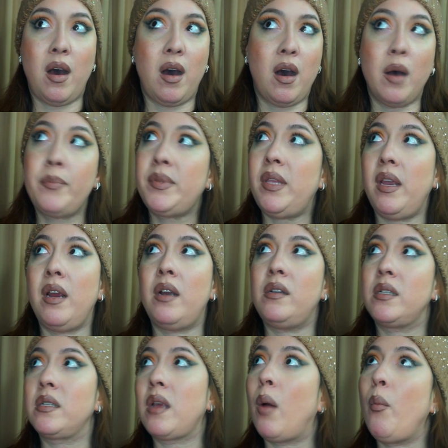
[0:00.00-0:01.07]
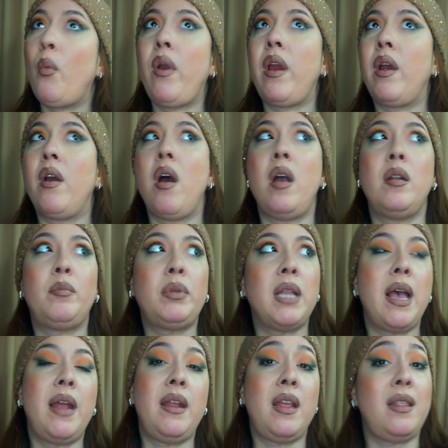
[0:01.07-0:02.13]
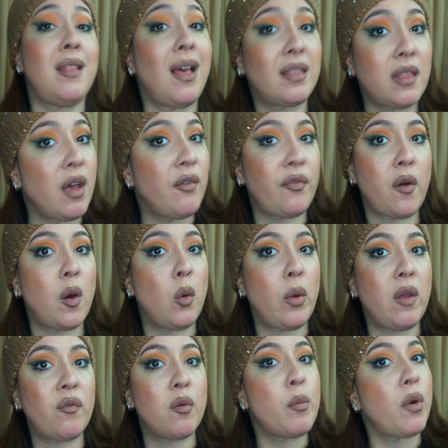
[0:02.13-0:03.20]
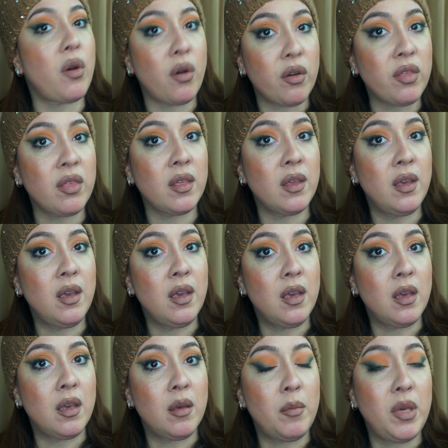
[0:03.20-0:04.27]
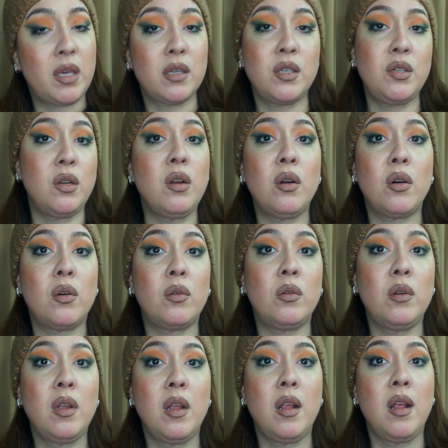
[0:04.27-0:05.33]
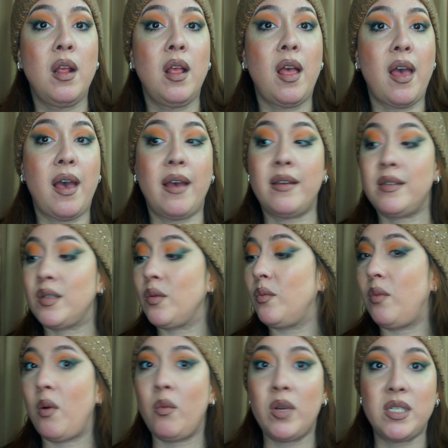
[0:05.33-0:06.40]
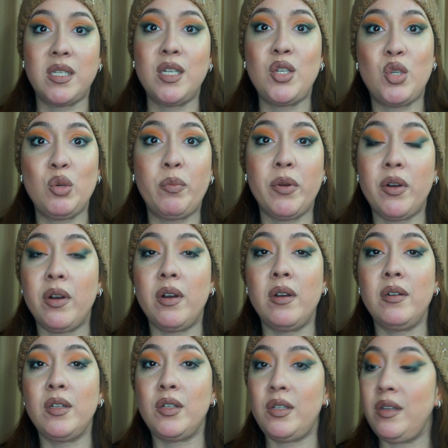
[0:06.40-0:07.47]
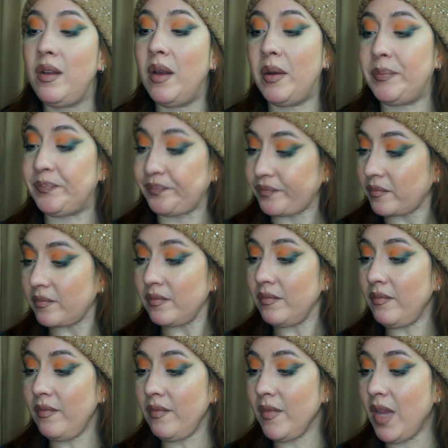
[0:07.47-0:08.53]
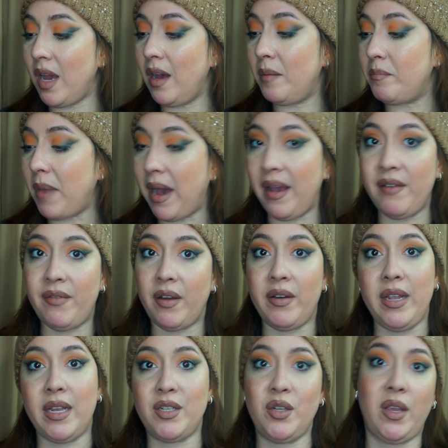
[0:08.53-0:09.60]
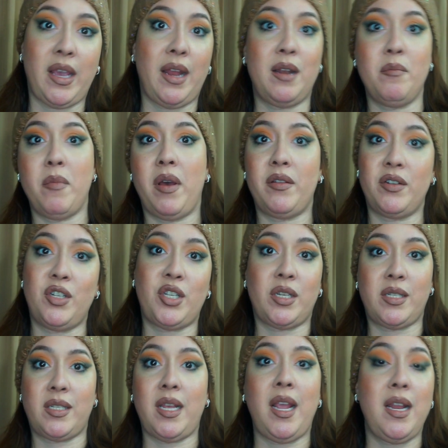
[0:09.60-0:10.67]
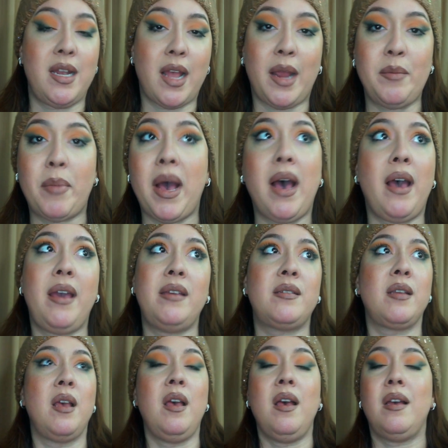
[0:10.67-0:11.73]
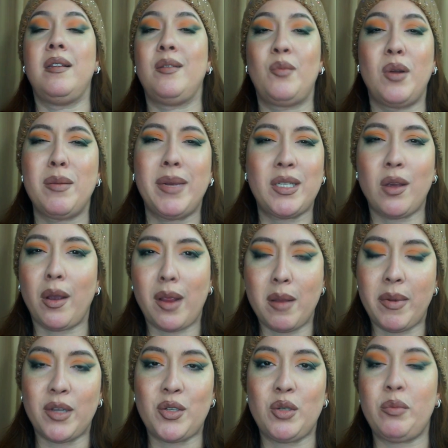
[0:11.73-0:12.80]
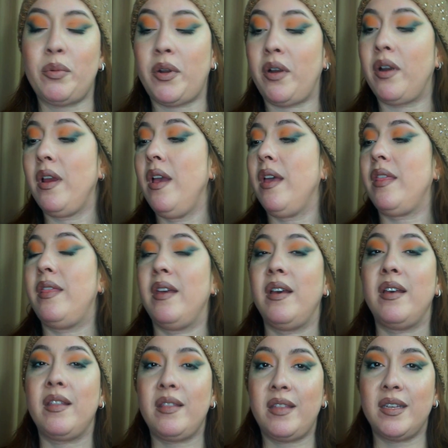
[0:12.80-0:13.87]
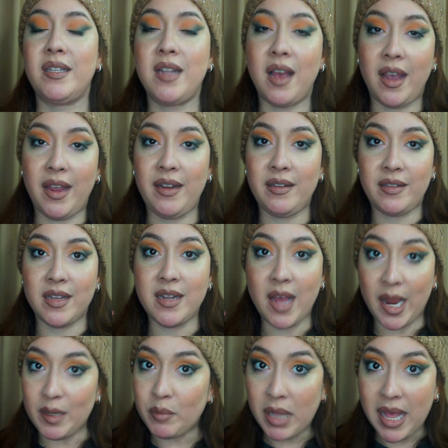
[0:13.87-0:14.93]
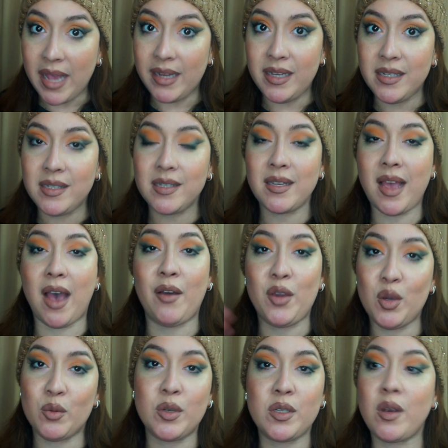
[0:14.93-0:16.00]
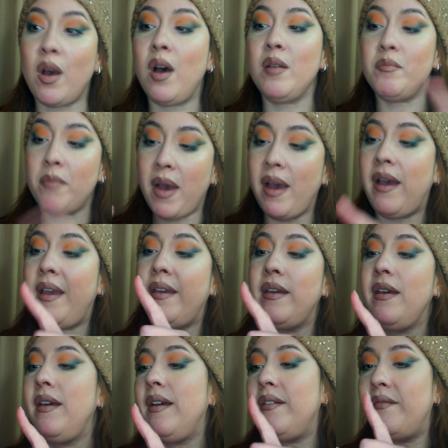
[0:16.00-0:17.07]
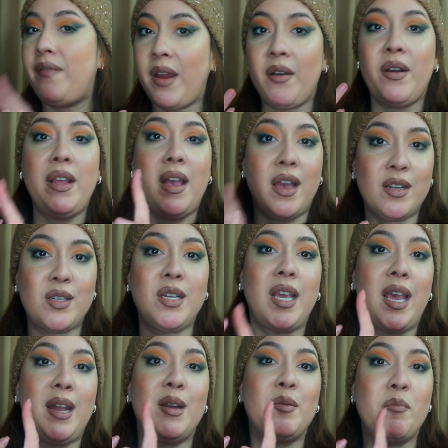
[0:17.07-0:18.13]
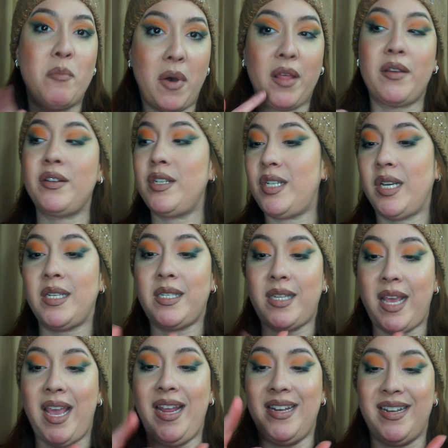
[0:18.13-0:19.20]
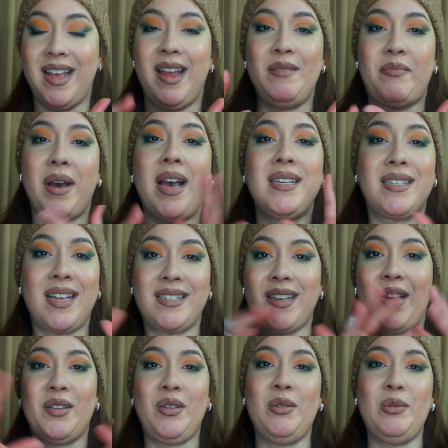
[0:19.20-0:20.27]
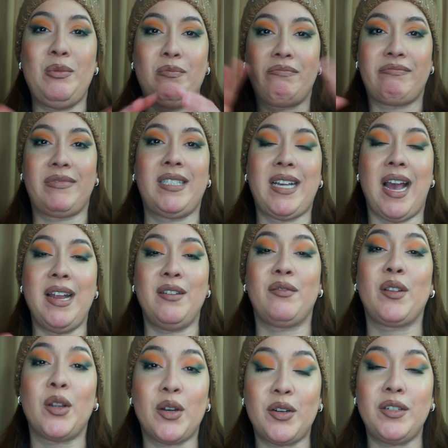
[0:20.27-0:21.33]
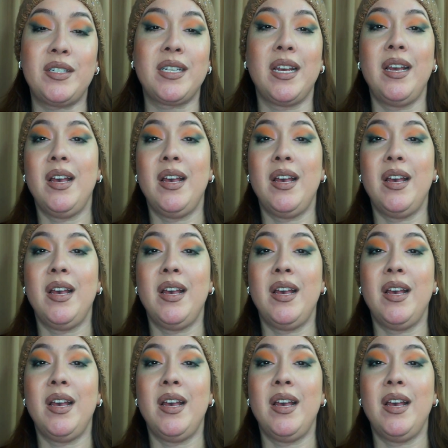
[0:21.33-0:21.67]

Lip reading: up there somewhere on a planet not that far away from Earth, because, you know, as, what was it, Jupiter, my very educated mother just ate 9 pies. What am I talking about? Jupiter, the nine planets, how you were taught. My very educated mother just ate 9 pies. That's how you kind of learned